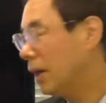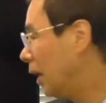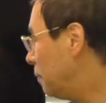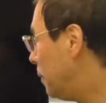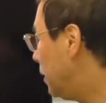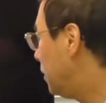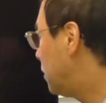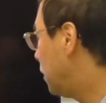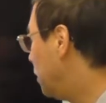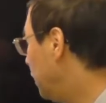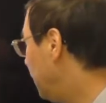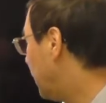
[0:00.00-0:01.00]
has been
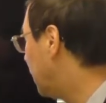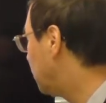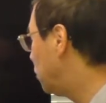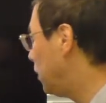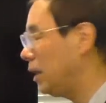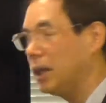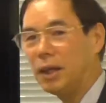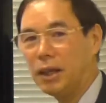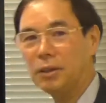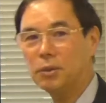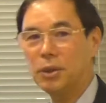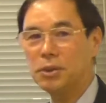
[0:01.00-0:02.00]
significantly
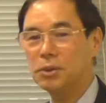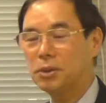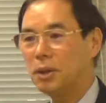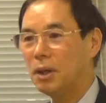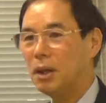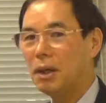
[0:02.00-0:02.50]
increased